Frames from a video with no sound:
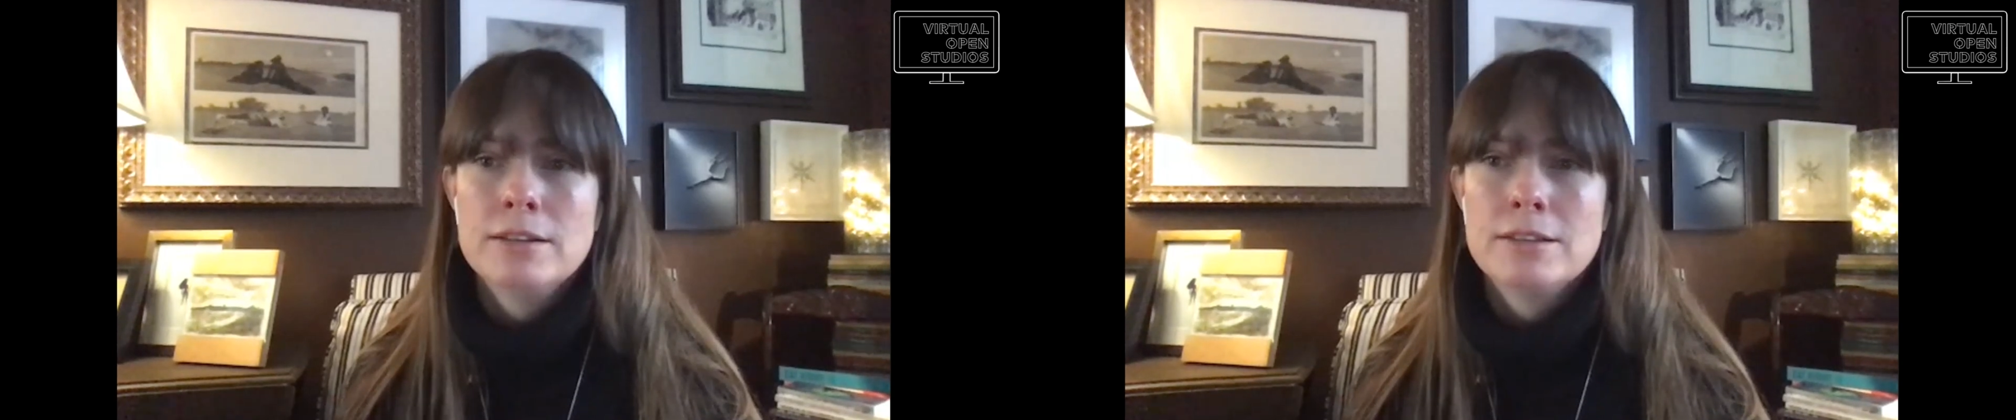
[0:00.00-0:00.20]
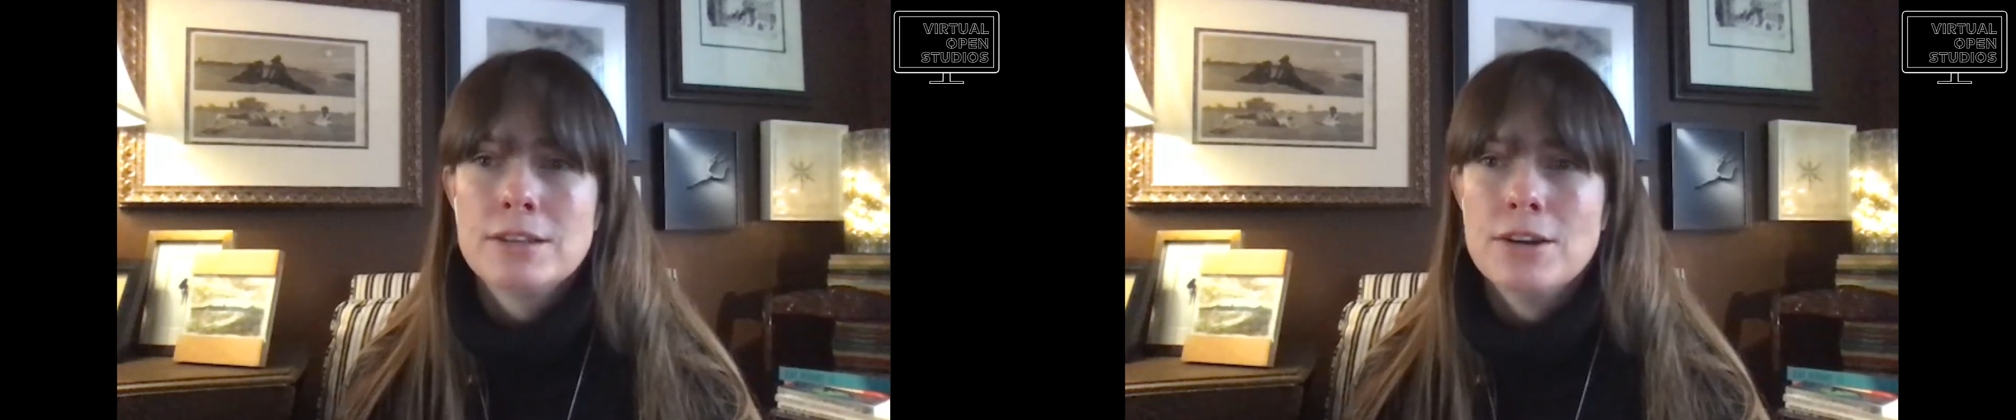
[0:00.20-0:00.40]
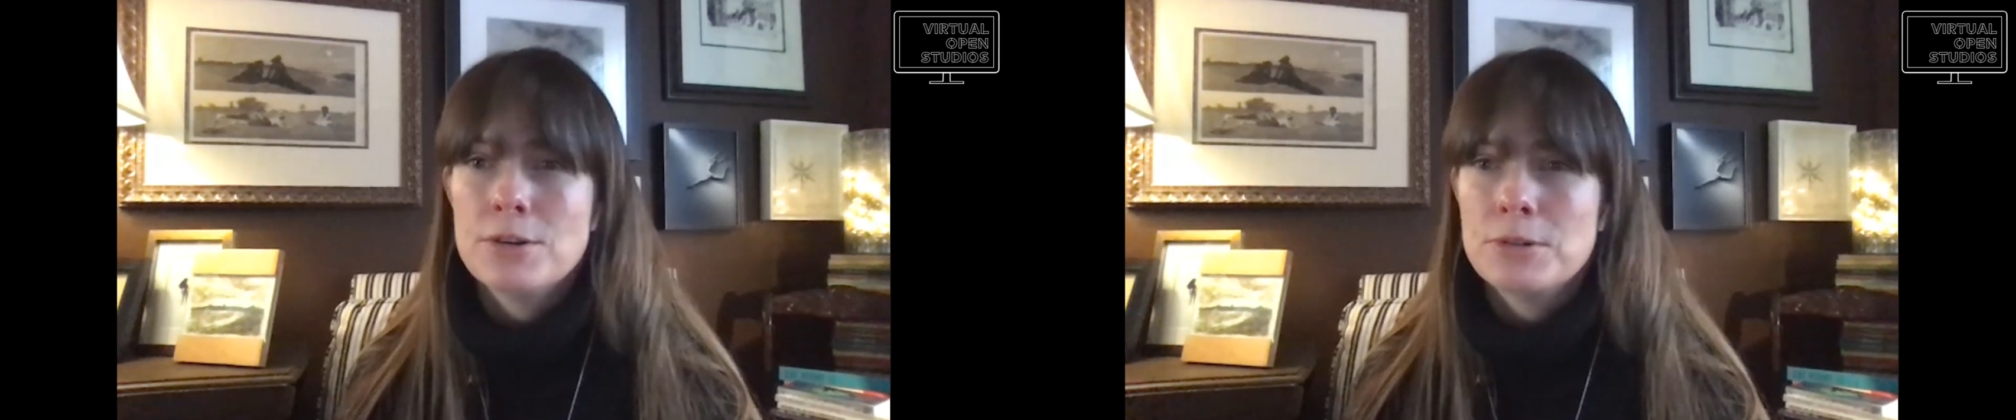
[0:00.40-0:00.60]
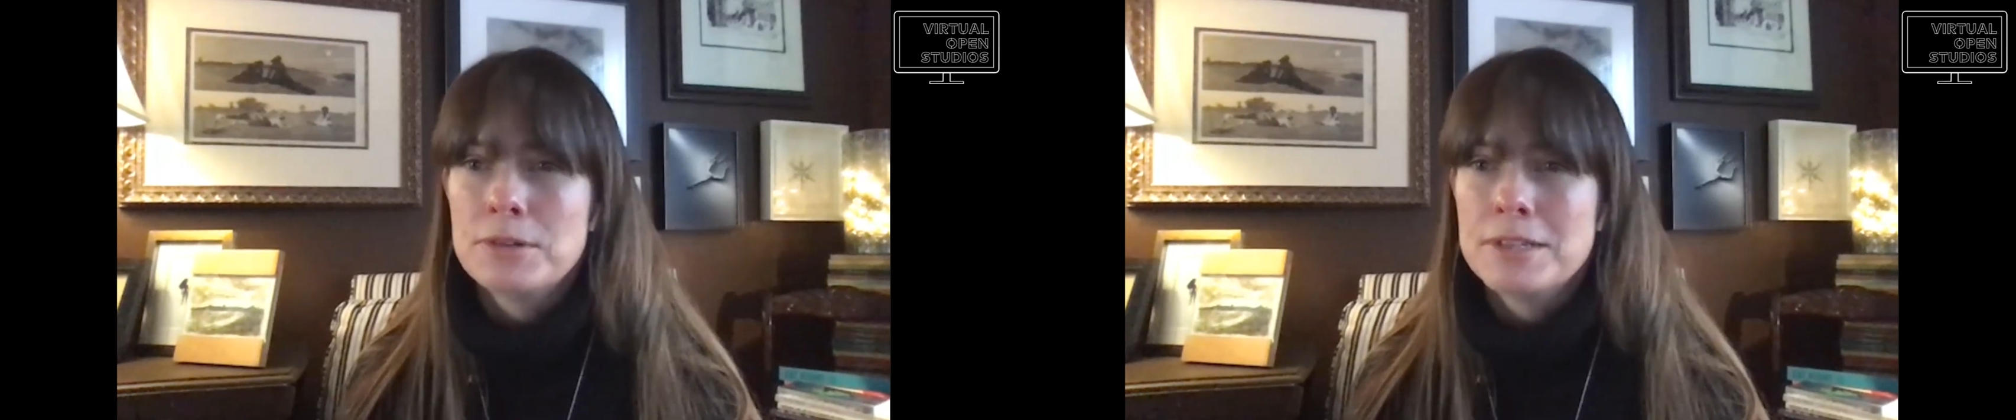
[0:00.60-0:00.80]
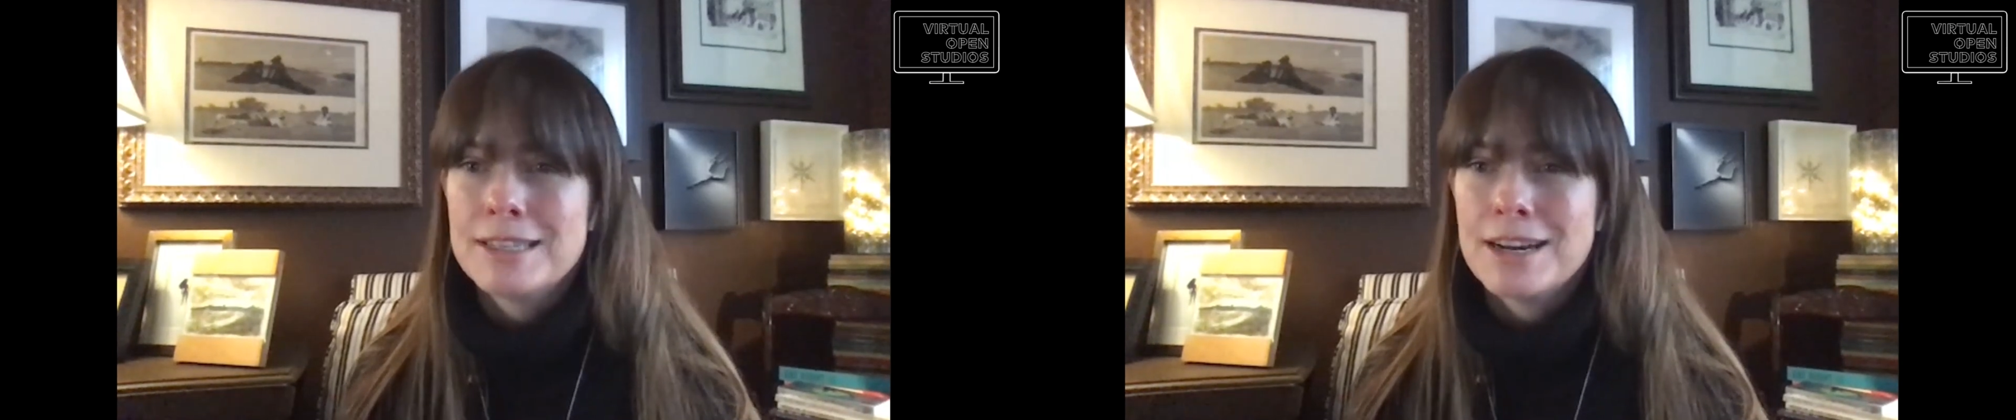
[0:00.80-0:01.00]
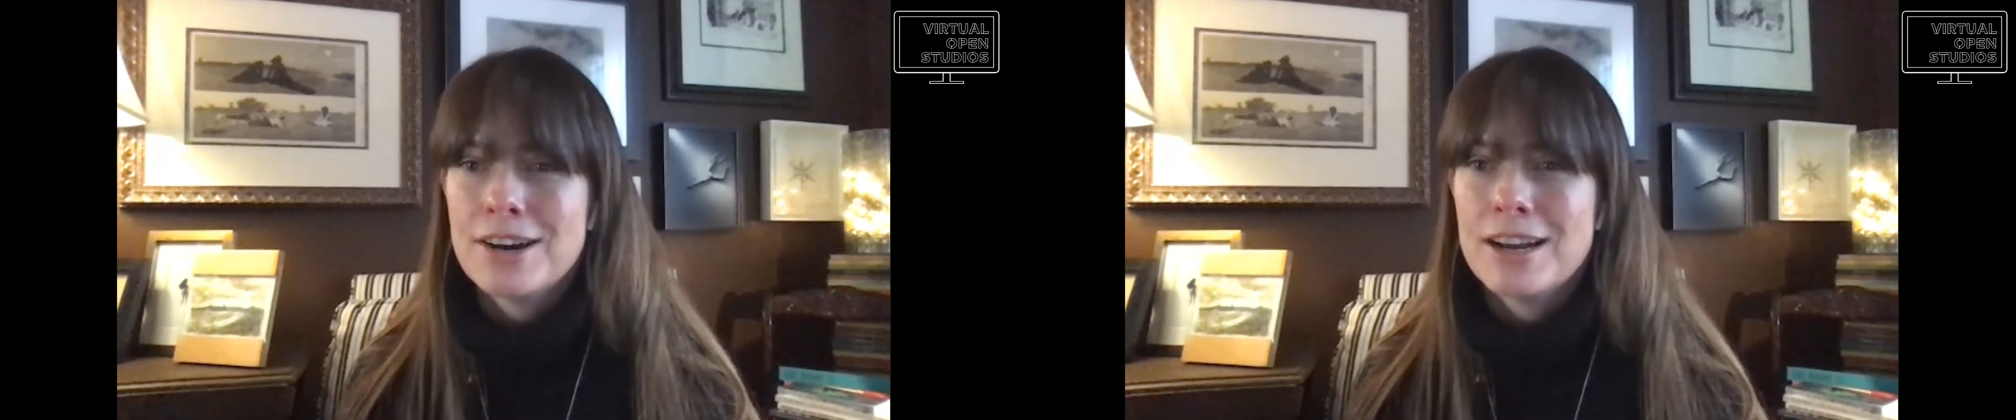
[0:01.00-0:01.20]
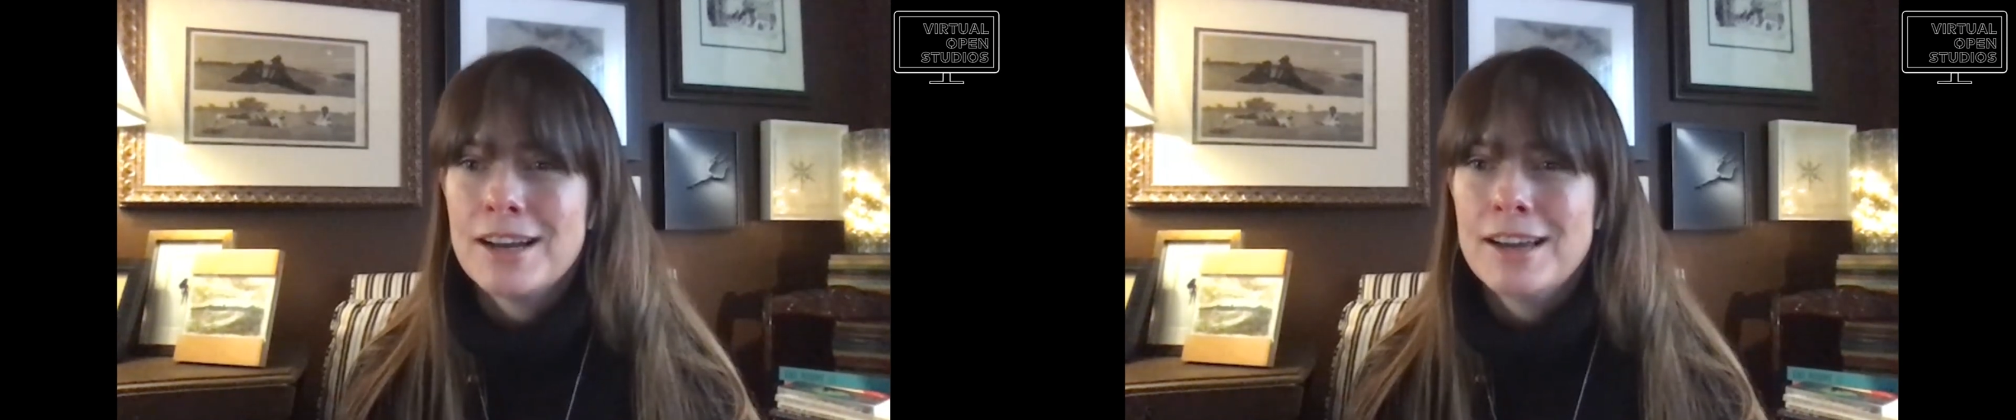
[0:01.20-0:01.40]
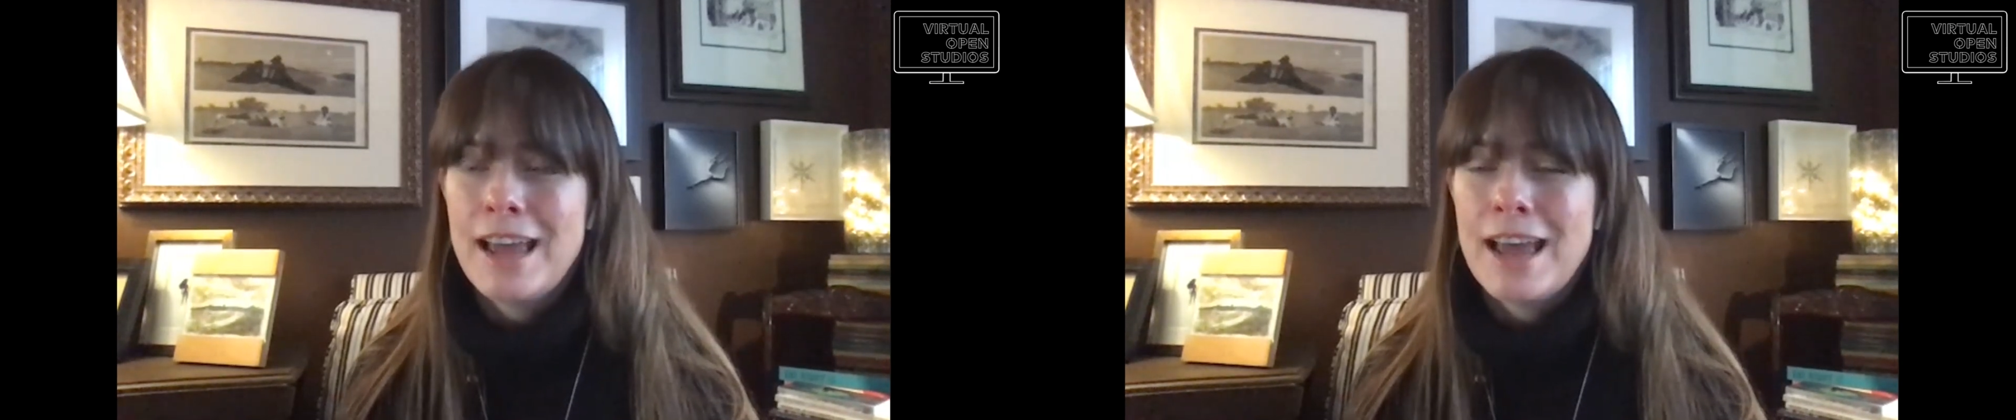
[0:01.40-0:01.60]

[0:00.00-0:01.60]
So, Sara